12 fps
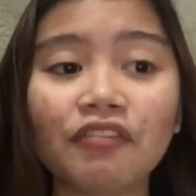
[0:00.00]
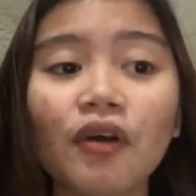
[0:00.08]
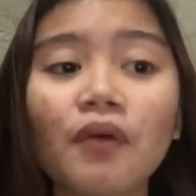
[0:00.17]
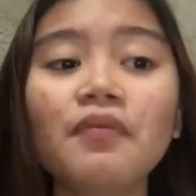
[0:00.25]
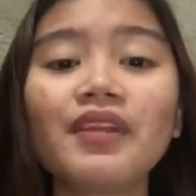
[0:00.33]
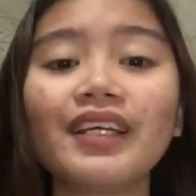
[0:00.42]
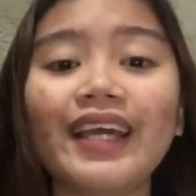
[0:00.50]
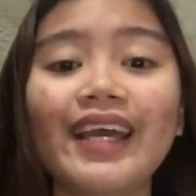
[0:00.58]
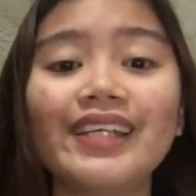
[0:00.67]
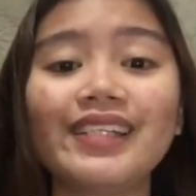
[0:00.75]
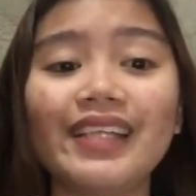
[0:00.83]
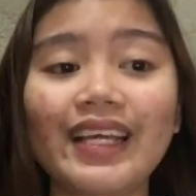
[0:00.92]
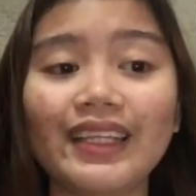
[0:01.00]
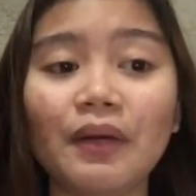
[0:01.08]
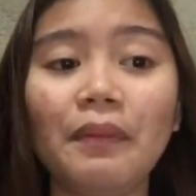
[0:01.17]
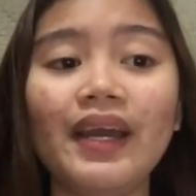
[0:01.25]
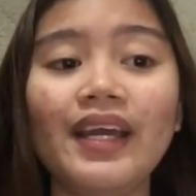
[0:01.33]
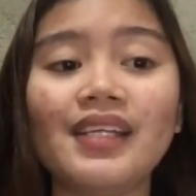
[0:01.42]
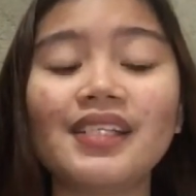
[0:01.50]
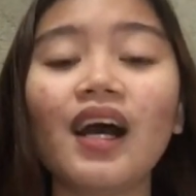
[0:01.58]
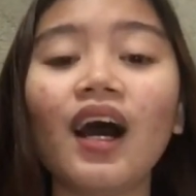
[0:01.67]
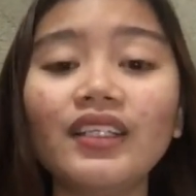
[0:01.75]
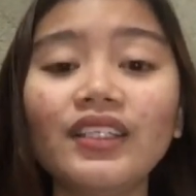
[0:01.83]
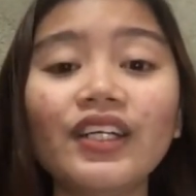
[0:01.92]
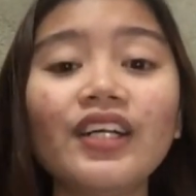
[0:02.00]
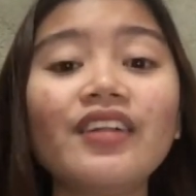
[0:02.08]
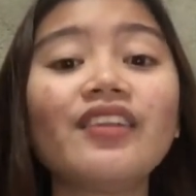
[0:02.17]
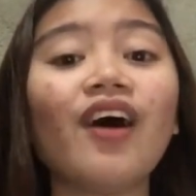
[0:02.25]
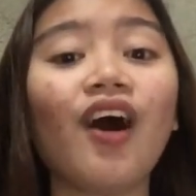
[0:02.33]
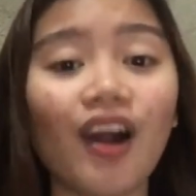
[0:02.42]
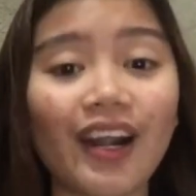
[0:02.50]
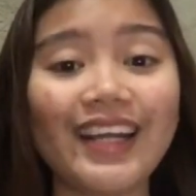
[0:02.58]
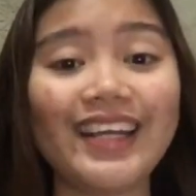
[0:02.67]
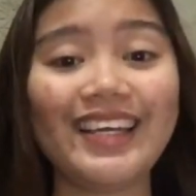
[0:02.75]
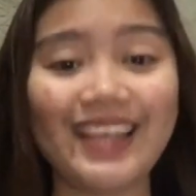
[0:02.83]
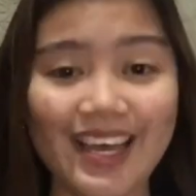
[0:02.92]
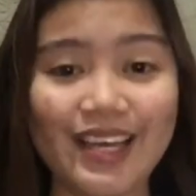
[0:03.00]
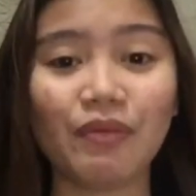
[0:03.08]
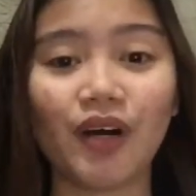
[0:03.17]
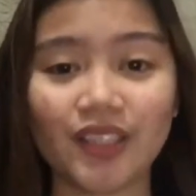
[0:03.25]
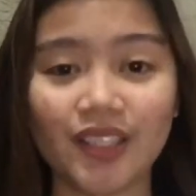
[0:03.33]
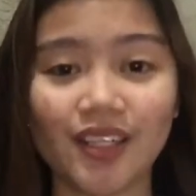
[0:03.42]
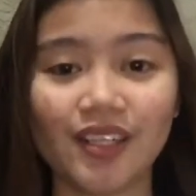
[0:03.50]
from the case database under the REA model.